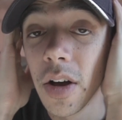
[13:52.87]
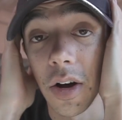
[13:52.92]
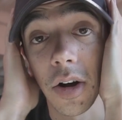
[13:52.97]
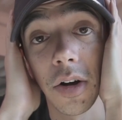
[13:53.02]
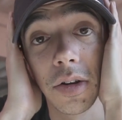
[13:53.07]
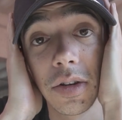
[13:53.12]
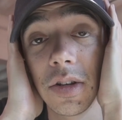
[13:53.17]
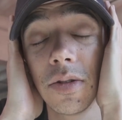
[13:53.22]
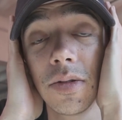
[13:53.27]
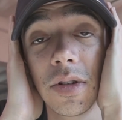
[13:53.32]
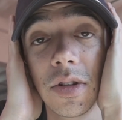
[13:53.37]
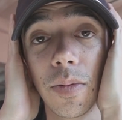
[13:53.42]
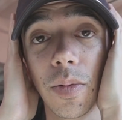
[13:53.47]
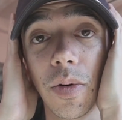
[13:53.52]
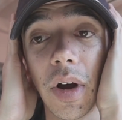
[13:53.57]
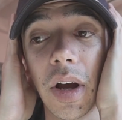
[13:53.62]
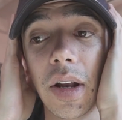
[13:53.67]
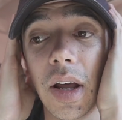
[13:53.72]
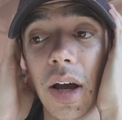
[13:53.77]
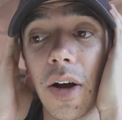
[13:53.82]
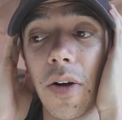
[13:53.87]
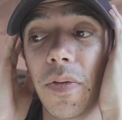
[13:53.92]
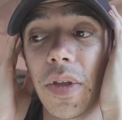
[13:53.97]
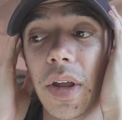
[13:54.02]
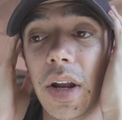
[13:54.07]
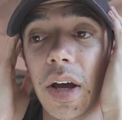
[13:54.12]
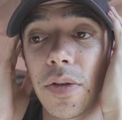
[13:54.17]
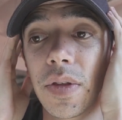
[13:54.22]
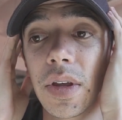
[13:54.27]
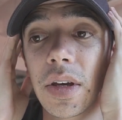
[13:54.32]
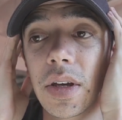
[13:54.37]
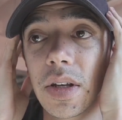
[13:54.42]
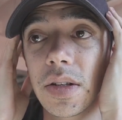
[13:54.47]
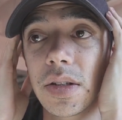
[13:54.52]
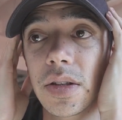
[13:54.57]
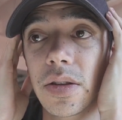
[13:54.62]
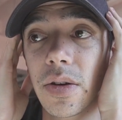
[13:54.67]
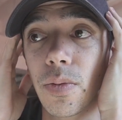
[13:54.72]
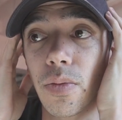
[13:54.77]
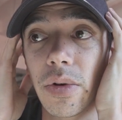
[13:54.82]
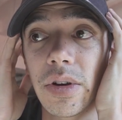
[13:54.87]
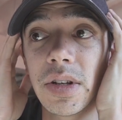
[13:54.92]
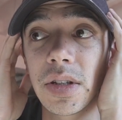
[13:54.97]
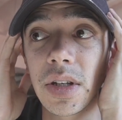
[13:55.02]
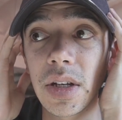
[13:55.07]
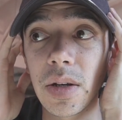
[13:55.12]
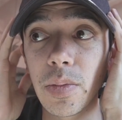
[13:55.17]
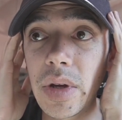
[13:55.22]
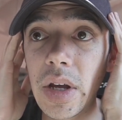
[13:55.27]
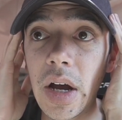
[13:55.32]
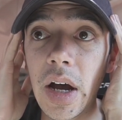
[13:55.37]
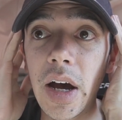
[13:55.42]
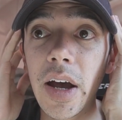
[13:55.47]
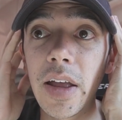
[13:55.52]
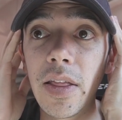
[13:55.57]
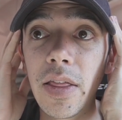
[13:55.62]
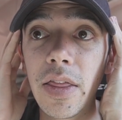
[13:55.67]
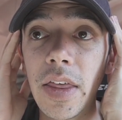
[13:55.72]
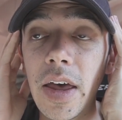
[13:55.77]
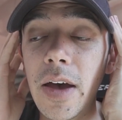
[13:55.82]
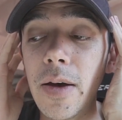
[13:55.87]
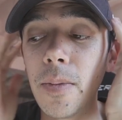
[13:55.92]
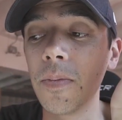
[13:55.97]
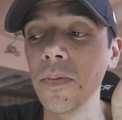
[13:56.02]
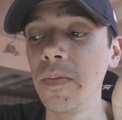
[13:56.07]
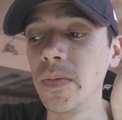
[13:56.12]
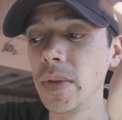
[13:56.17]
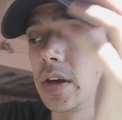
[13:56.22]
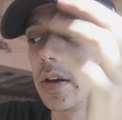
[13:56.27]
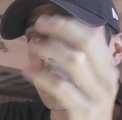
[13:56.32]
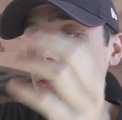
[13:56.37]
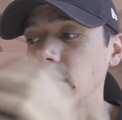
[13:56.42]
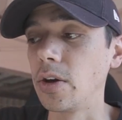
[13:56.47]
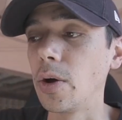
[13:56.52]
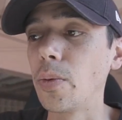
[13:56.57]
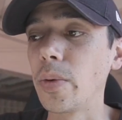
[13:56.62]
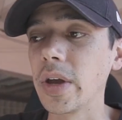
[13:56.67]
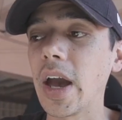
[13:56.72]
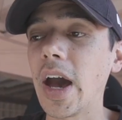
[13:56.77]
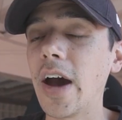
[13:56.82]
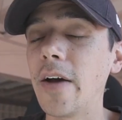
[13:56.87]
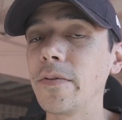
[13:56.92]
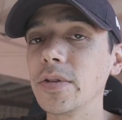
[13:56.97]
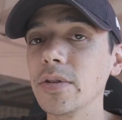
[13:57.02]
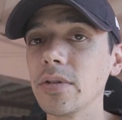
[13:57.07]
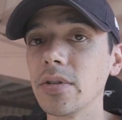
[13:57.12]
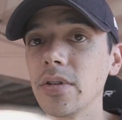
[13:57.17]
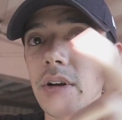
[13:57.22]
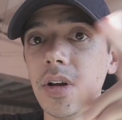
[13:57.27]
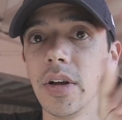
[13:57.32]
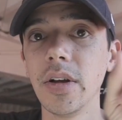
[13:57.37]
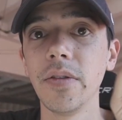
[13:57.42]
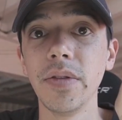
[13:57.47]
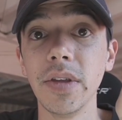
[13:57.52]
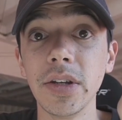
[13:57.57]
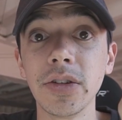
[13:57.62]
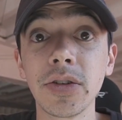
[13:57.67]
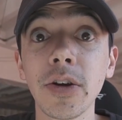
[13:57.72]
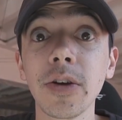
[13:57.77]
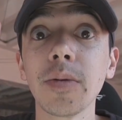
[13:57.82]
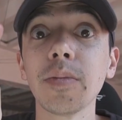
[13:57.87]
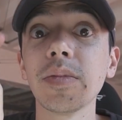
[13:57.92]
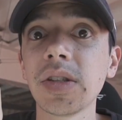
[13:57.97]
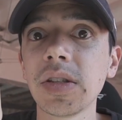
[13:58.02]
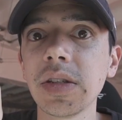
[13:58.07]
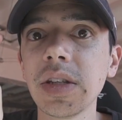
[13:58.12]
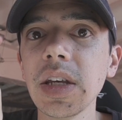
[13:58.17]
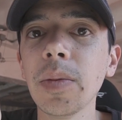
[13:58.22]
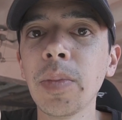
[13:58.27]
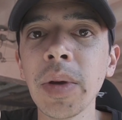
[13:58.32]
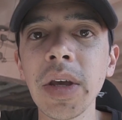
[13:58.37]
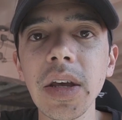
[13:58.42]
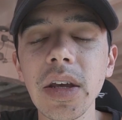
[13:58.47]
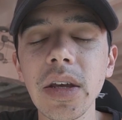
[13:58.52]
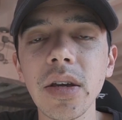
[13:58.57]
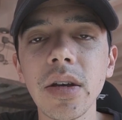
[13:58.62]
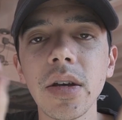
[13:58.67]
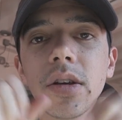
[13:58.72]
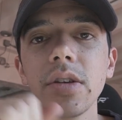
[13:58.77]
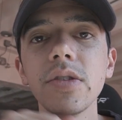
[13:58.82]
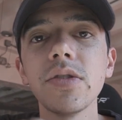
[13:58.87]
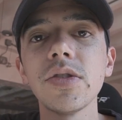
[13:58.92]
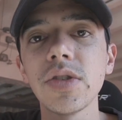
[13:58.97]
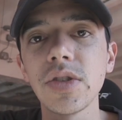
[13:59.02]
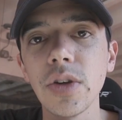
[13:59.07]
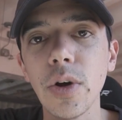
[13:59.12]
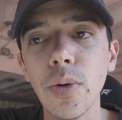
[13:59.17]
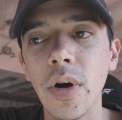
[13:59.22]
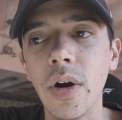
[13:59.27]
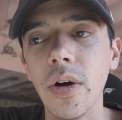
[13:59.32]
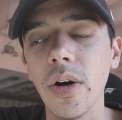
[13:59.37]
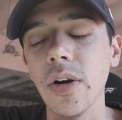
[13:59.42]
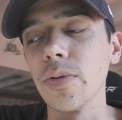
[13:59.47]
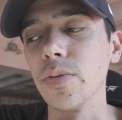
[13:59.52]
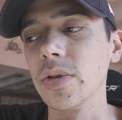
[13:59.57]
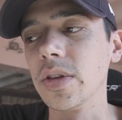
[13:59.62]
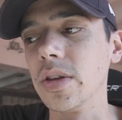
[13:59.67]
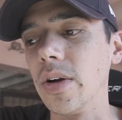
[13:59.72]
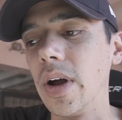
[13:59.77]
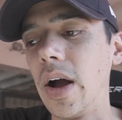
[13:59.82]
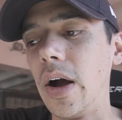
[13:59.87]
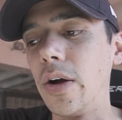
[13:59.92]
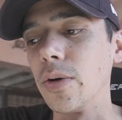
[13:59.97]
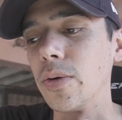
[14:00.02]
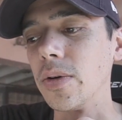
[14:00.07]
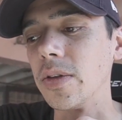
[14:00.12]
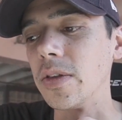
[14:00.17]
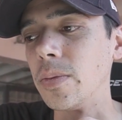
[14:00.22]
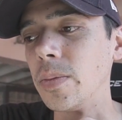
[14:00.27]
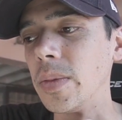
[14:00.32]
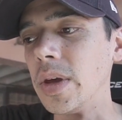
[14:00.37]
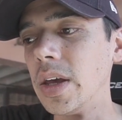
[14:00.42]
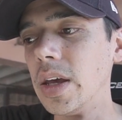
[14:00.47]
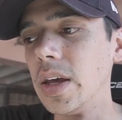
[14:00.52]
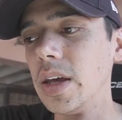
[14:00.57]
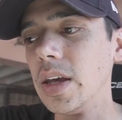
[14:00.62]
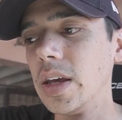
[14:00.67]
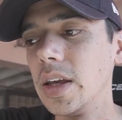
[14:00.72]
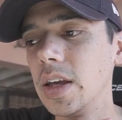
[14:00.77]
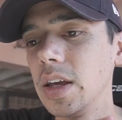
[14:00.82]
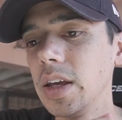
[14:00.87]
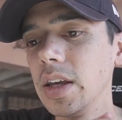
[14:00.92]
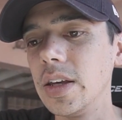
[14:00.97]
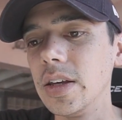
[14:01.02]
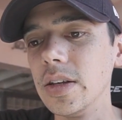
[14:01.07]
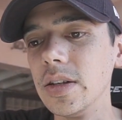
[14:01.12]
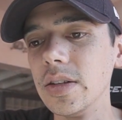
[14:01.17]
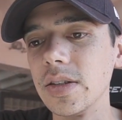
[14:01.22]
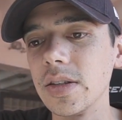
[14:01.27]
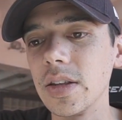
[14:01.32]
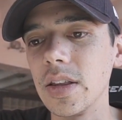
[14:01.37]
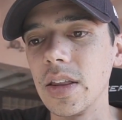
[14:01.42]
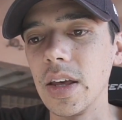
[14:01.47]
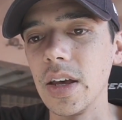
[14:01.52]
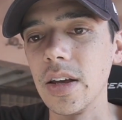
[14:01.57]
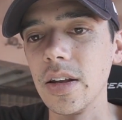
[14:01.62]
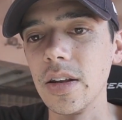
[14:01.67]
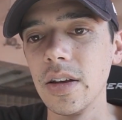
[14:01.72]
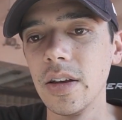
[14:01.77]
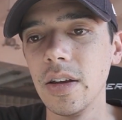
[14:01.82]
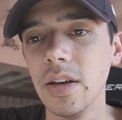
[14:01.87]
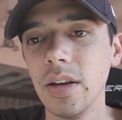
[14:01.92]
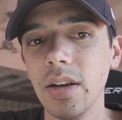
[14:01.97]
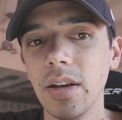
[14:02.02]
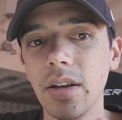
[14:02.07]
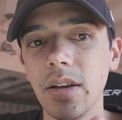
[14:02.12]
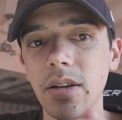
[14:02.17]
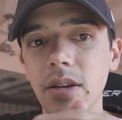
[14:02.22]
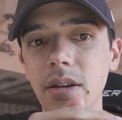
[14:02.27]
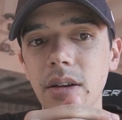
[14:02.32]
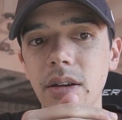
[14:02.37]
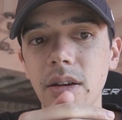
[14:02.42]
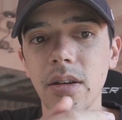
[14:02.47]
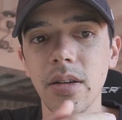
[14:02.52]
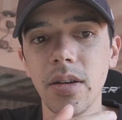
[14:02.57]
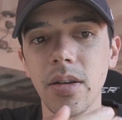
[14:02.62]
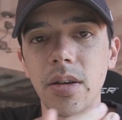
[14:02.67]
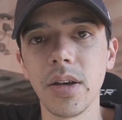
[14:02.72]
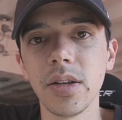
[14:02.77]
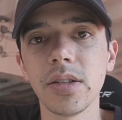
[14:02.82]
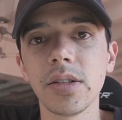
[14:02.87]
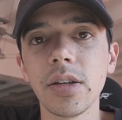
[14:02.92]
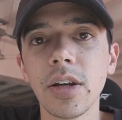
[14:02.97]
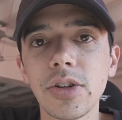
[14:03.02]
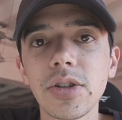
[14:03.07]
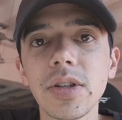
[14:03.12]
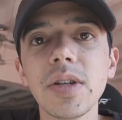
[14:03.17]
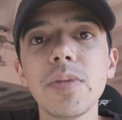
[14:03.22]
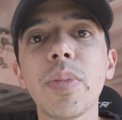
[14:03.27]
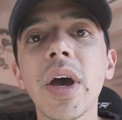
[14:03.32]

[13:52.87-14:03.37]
on YouTube right now that I think is the reasoning behind them going after the term CP so hard with their algorithm is that essentially